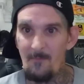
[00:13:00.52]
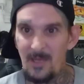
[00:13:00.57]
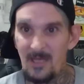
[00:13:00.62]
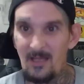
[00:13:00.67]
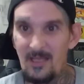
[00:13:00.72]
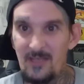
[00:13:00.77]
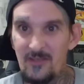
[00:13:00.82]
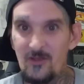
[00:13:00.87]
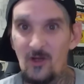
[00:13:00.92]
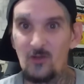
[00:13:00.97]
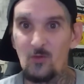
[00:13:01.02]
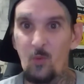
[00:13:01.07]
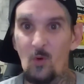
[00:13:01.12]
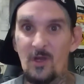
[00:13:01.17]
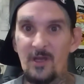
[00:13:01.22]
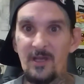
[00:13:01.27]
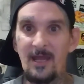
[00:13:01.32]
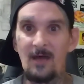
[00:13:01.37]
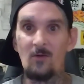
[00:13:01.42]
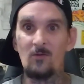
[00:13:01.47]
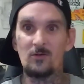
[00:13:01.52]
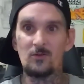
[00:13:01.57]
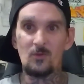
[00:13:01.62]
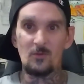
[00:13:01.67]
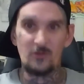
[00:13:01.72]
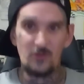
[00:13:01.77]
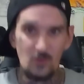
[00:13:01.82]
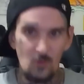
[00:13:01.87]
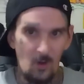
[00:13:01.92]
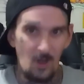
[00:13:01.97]
Immediately he starts working out,
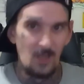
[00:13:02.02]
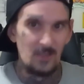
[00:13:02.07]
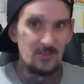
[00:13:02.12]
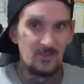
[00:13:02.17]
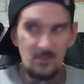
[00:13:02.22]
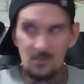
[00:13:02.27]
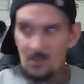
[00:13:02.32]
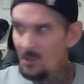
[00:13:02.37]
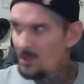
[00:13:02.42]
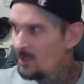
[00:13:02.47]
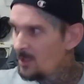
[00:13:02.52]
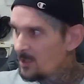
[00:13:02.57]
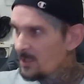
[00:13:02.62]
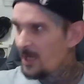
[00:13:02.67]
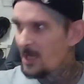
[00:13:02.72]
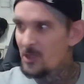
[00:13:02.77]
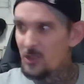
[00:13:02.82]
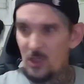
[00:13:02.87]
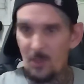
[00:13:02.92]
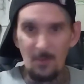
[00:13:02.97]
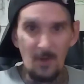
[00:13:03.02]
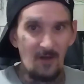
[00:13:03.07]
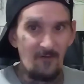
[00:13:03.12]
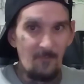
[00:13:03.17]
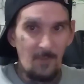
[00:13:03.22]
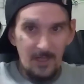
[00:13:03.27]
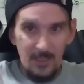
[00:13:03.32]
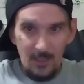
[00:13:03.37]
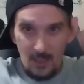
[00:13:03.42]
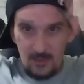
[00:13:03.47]
doing squats, kind of chipping
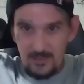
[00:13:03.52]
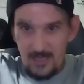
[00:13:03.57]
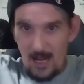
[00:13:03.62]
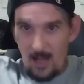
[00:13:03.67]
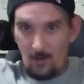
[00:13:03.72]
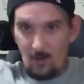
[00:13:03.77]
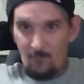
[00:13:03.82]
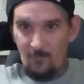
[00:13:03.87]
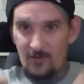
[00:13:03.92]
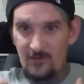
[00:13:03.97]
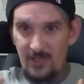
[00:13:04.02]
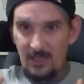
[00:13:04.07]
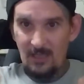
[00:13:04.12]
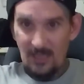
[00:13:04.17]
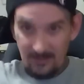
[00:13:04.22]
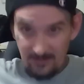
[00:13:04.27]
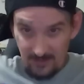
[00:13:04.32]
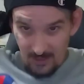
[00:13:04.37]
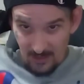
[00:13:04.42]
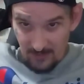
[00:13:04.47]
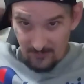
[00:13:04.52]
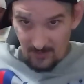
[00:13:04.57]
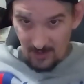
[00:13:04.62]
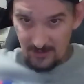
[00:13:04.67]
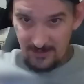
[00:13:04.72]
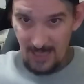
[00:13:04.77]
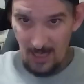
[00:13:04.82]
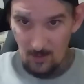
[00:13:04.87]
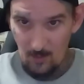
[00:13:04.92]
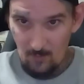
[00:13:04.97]
everybody, towel over his head like this,
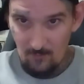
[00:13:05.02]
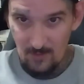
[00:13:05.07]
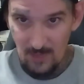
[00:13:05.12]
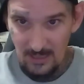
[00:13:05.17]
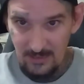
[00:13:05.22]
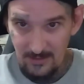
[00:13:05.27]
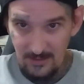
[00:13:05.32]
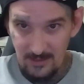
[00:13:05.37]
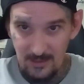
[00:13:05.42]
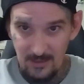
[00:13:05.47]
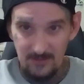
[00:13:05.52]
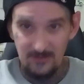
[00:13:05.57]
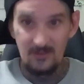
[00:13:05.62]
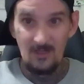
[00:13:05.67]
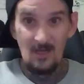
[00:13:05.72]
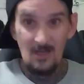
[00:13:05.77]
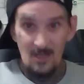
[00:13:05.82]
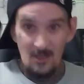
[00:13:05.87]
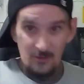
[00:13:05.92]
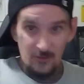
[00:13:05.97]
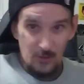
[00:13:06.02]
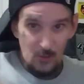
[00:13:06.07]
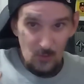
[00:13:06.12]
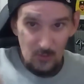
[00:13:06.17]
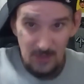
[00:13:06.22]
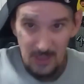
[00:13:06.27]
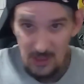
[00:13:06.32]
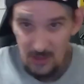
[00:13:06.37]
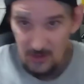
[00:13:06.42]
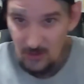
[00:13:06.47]
and towel over like this,
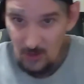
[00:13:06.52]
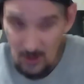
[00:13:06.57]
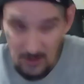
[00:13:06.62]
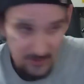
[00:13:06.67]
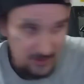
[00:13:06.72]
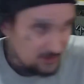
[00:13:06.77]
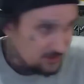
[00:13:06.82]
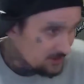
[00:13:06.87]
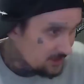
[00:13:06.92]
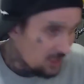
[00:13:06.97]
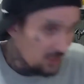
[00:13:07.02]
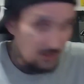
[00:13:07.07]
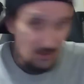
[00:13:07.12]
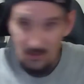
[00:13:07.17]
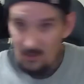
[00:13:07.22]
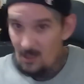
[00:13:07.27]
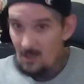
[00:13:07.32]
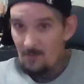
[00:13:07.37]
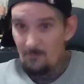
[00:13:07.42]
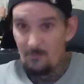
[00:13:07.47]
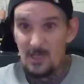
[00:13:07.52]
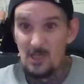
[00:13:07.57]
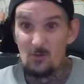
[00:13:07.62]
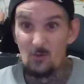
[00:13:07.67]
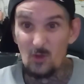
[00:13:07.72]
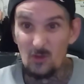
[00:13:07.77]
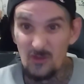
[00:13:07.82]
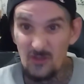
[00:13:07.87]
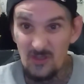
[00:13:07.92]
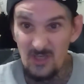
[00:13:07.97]
two t-shirts. He's just kind of being
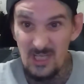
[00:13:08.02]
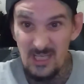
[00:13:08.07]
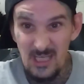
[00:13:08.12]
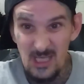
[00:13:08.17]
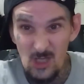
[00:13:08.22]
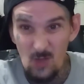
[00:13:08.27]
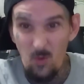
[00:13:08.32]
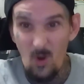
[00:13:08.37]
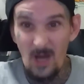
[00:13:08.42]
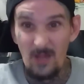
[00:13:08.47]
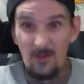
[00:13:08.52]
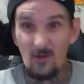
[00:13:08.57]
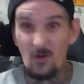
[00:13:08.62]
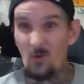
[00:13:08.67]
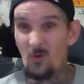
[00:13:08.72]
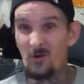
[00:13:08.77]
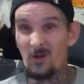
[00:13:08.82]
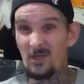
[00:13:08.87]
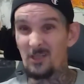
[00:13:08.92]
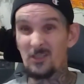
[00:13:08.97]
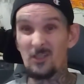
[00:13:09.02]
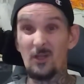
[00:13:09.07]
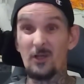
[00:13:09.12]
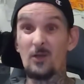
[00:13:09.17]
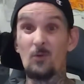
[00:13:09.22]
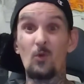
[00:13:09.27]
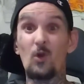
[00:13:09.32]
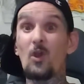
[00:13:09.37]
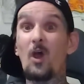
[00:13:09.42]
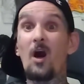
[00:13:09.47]
real sneaky and quiet in the corner, just
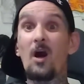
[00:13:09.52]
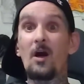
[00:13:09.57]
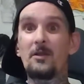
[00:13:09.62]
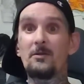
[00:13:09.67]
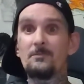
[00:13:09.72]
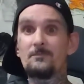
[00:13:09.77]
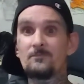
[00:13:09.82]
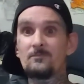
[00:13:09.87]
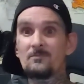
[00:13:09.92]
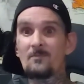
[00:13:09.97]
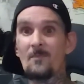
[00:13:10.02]
looking real odd